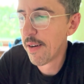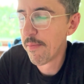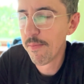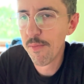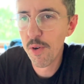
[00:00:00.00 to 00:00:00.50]

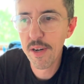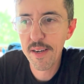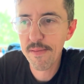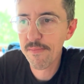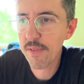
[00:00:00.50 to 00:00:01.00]

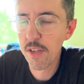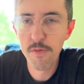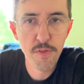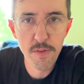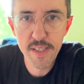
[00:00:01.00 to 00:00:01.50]
more
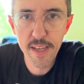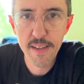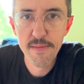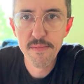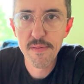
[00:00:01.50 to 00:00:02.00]

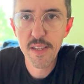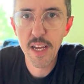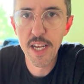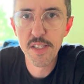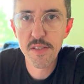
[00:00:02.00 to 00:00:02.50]
confusing,
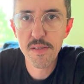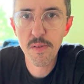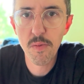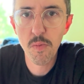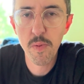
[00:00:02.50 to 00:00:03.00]
is
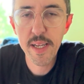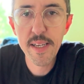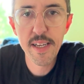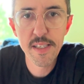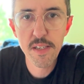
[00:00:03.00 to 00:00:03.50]
we
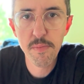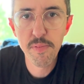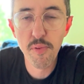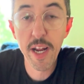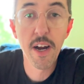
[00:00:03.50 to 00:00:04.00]
need to
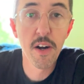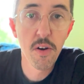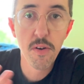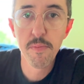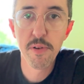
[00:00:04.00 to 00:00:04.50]
bring our
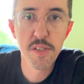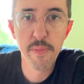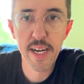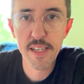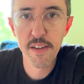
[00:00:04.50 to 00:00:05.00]
own
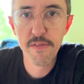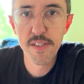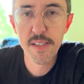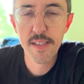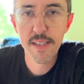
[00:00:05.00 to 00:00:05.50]

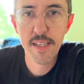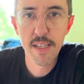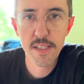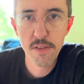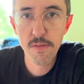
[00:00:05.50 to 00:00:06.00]
perspectives
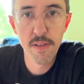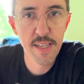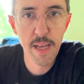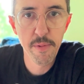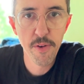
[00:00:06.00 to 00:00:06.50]
to the
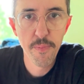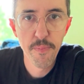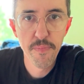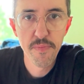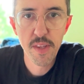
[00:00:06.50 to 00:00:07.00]
table.
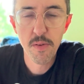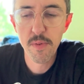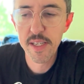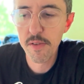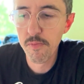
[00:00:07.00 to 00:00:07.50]
We
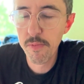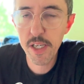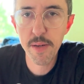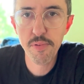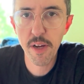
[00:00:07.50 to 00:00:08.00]
need to
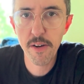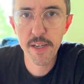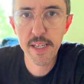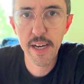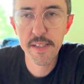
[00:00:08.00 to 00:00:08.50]
really
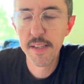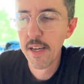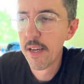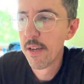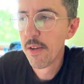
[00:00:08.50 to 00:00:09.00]
prioritize
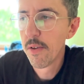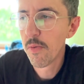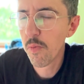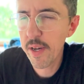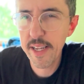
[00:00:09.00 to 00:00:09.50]

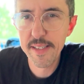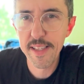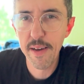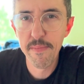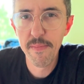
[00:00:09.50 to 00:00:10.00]
what is it
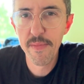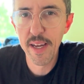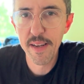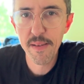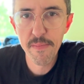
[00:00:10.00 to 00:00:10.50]

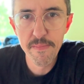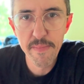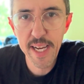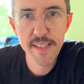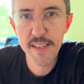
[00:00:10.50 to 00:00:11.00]
that
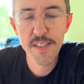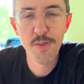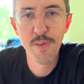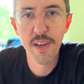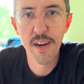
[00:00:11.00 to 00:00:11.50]
makes us
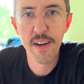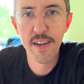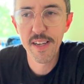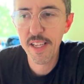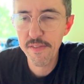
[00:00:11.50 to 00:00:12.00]
who we are
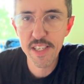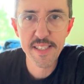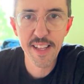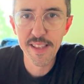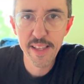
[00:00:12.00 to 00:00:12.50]
and gives us
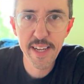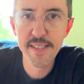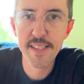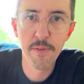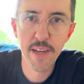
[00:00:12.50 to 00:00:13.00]
the
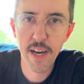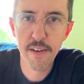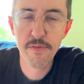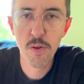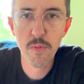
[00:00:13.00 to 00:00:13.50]
lens that we
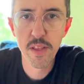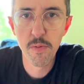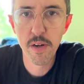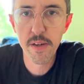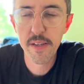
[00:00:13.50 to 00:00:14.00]
have with the
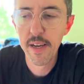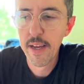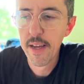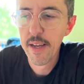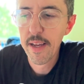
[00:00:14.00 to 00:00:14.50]
world.
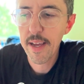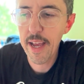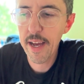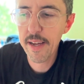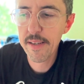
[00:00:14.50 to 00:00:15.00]

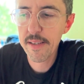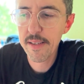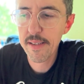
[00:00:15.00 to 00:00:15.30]
And